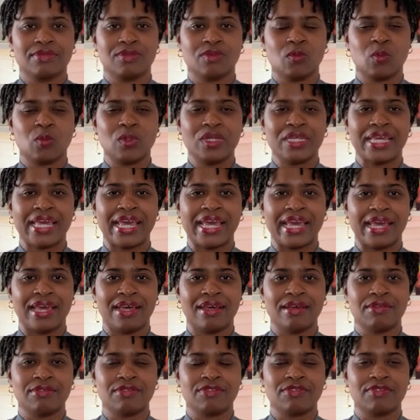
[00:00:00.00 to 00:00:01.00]
We
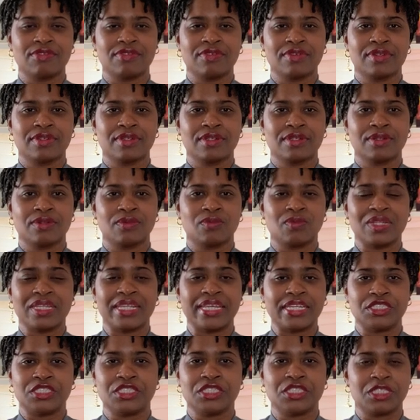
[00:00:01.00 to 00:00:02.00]
have
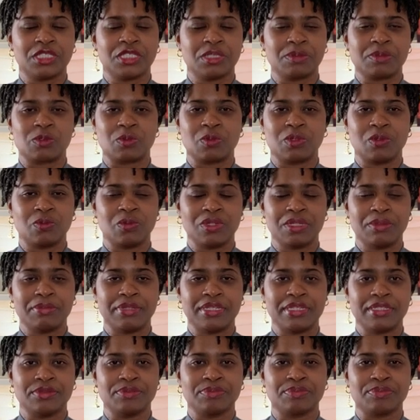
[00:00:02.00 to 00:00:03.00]
relationships with
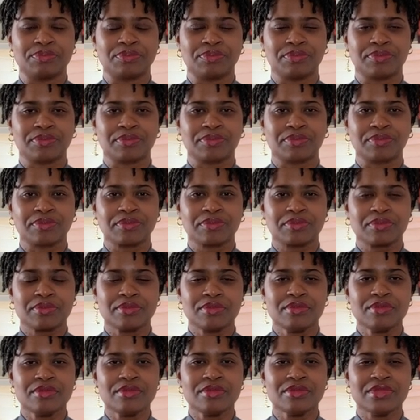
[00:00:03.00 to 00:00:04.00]
women,
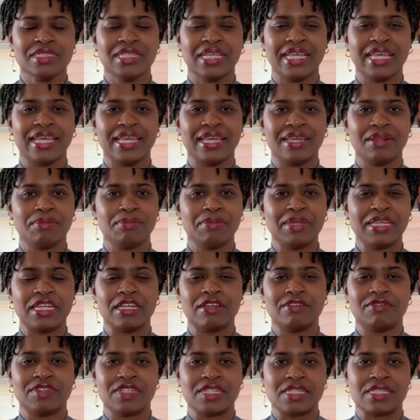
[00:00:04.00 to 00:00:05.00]
and many
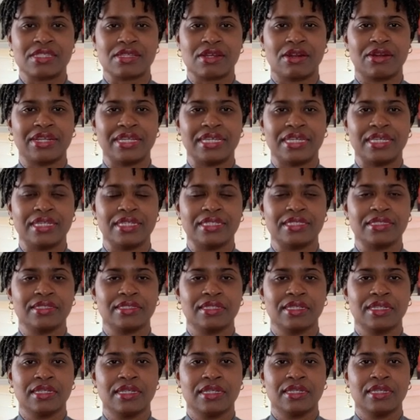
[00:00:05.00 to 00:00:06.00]
of us are in
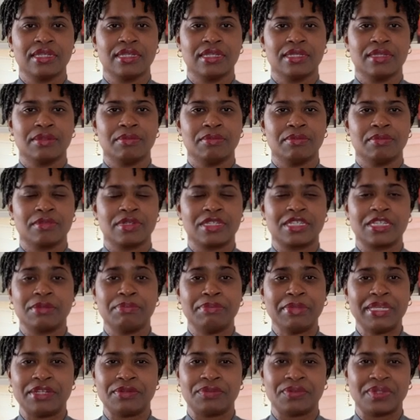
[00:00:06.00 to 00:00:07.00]

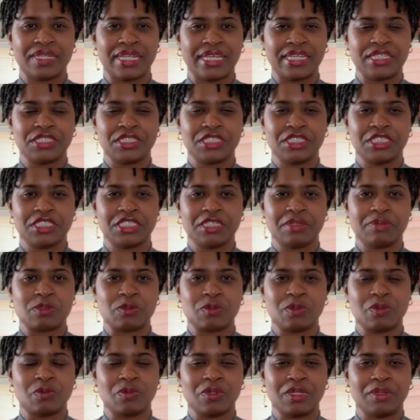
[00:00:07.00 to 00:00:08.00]
committed relationships
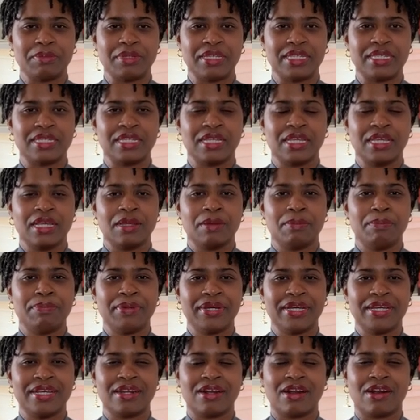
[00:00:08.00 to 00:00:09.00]
with women,
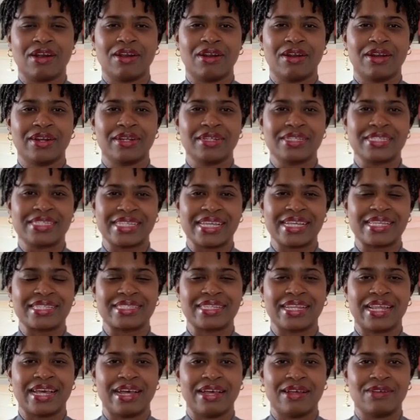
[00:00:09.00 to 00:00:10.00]
but our sex
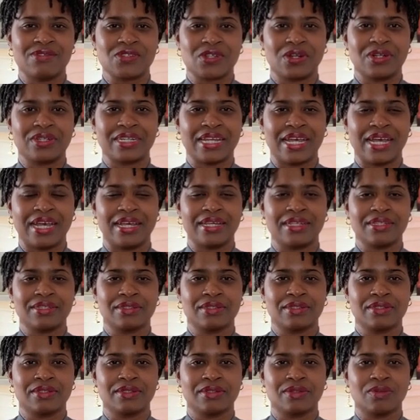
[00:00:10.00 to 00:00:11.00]
lives are not
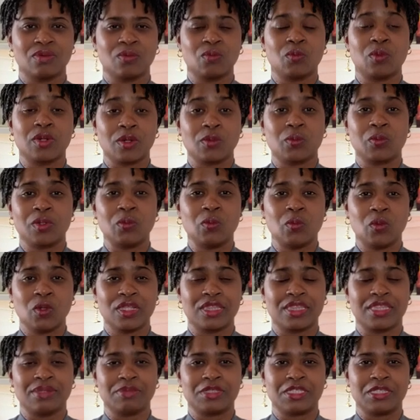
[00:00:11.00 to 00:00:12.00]
where we
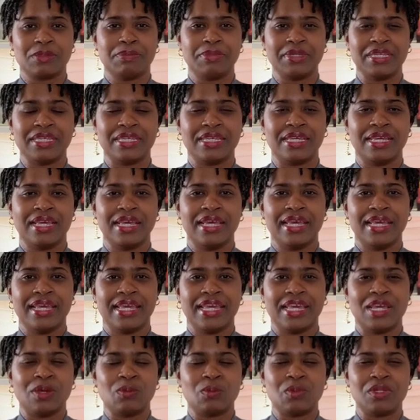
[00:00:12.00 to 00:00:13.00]
want them to be.
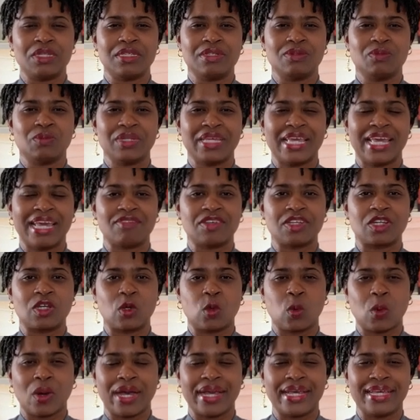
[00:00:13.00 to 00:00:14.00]
And we haven't
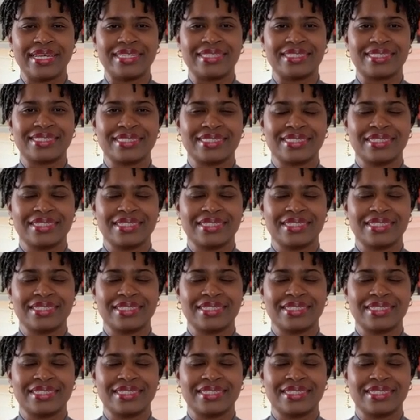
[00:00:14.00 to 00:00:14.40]
quite